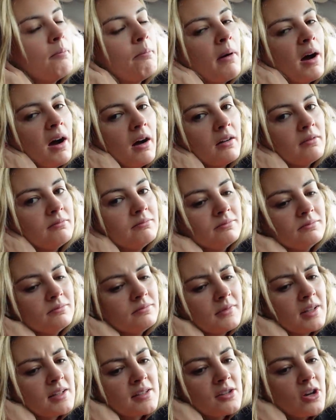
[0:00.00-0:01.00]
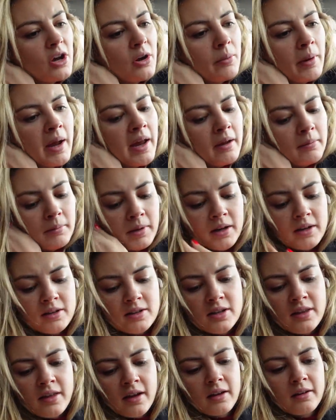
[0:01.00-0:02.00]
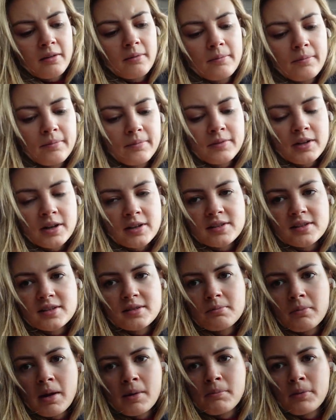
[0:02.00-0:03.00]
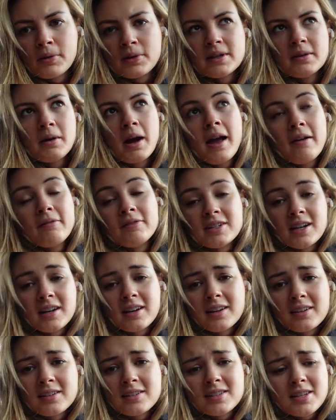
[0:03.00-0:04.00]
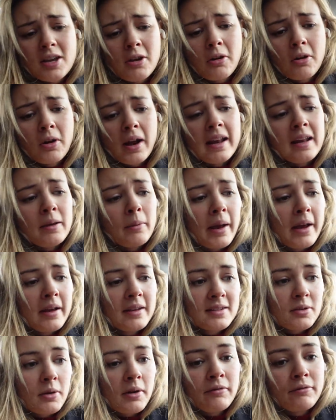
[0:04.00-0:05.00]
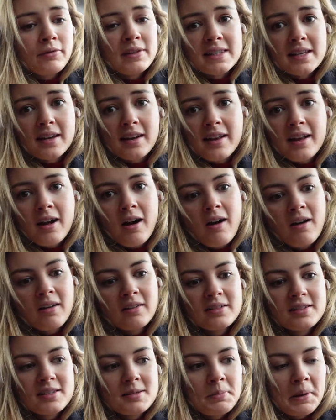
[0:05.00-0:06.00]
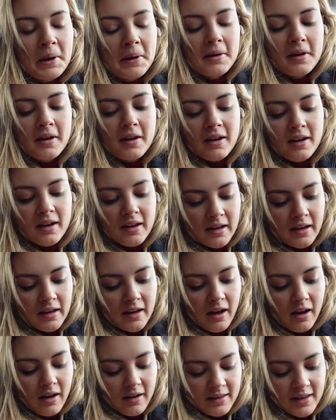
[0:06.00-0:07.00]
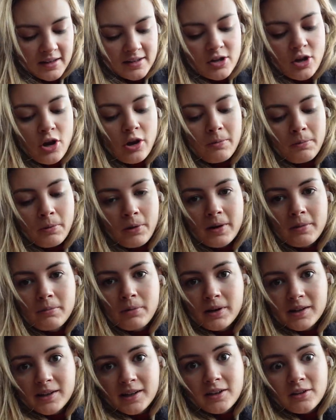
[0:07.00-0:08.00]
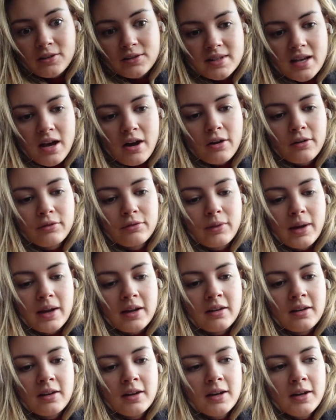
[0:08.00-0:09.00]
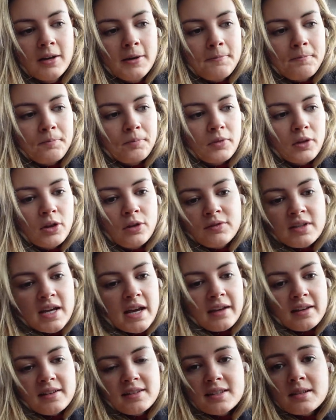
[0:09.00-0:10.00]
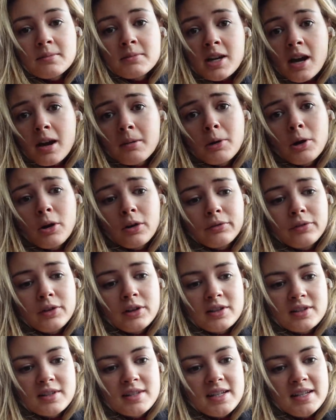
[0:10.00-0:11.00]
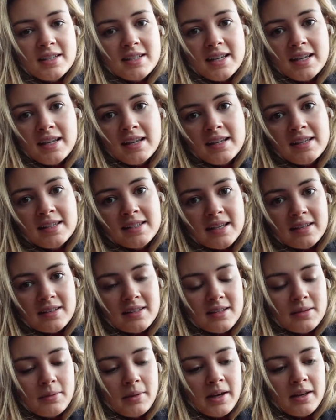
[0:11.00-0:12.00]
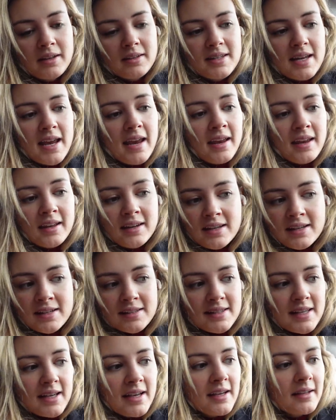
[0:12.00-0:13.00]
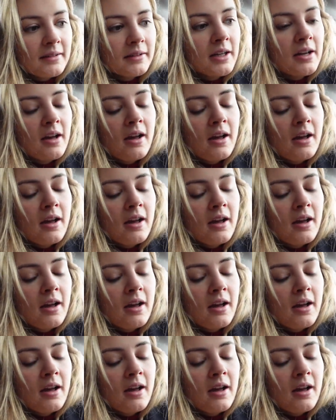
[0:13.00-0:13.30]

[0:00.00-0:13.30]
but there's no way I'm gonna do that. Just my body, I haven't done it in so long anyway, so I physically can't, but there's no point pushing yourself when you've taken some time off. You just need to ease into it, take it easy,